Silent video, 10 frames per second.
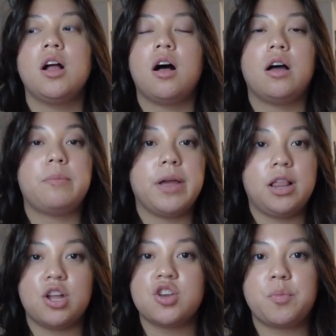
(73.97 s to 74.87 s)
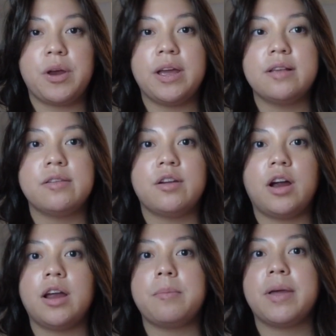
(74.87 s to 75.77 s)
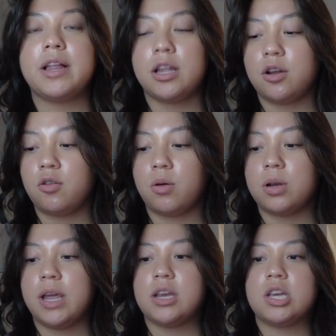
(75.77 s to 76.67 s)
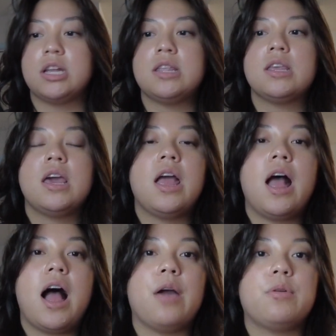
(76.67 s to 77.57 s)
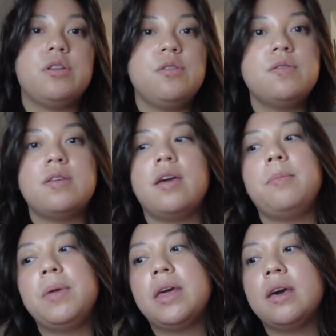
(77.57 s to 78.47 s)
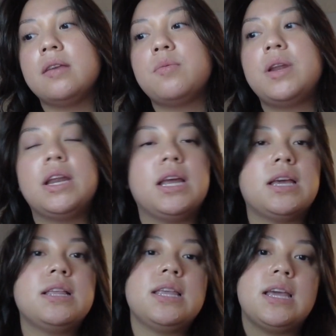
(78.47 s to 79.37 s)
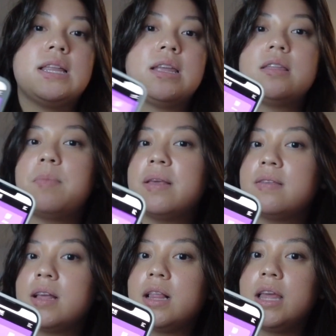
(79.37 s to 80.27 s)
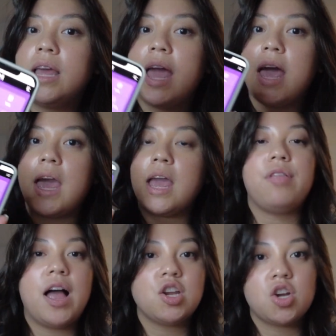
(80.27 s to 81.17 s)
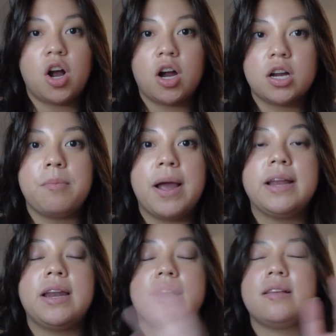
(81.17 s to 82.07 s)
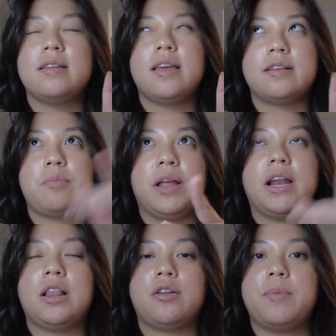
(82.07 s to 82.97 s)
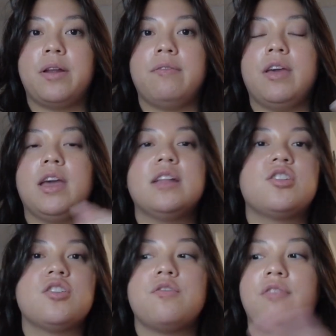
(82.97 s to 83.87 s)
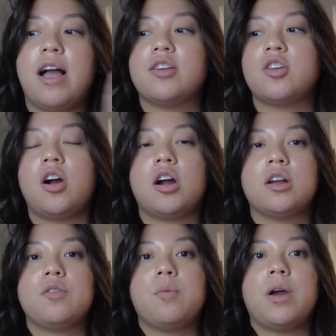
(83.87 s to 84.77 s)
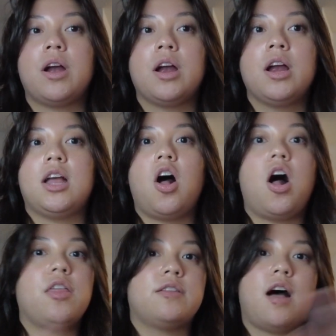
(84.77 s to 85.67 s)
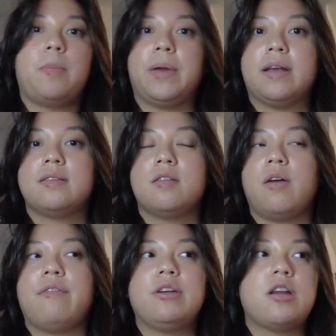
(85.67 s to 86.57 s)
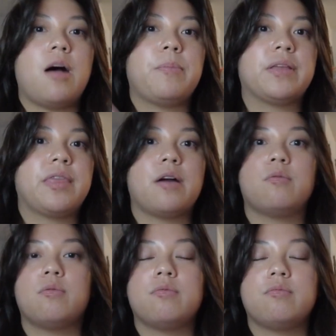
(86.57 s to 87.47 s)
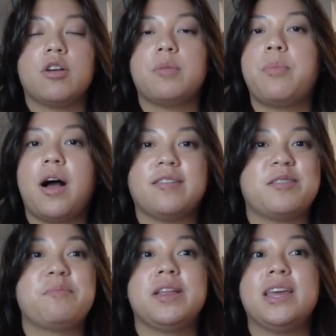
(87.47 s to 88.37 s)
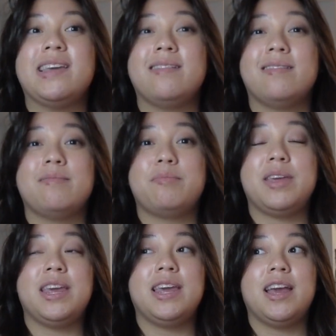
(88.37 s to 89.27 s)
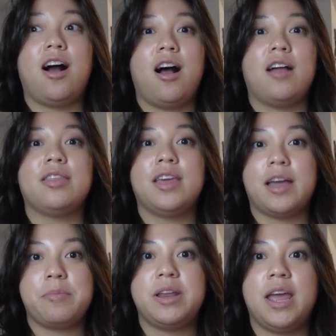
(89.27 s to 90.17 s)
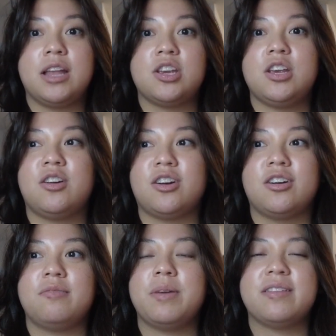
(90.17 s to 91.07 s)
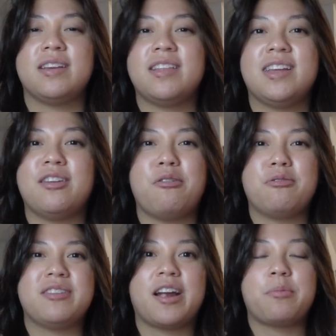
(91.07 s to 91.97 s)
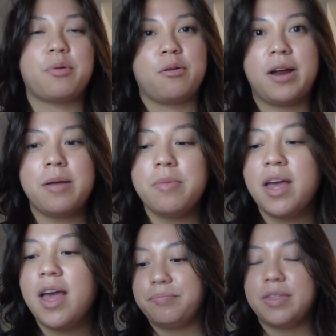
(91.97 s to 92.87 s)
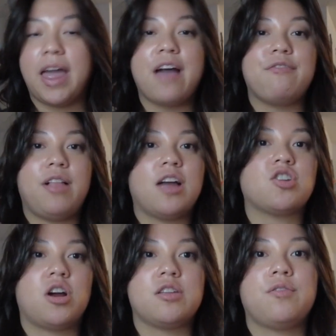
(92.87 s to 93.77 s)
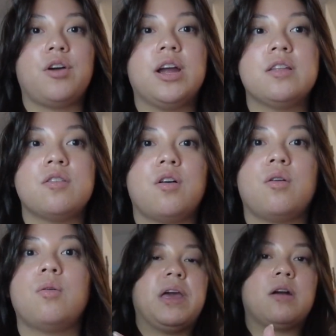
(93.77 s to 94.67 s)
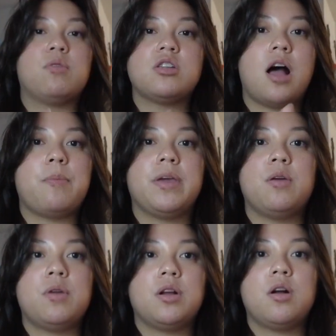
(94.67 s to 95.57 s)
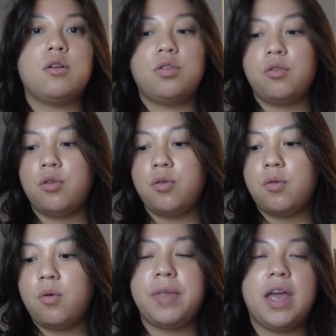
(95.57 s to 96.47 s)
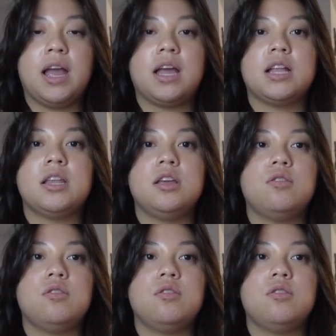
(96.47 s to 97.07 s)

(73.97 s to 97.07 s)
on my lunch breaks during my clinical rotations, I would use it. Because what it is, it's basically a flashcard. I did explain a little bit of it. It's just flashcards where all the topics, so every topic that could possibly be on the NBDHE, or basically the whole entire program, they have flashcards for it. So pick what topic you want to go through, and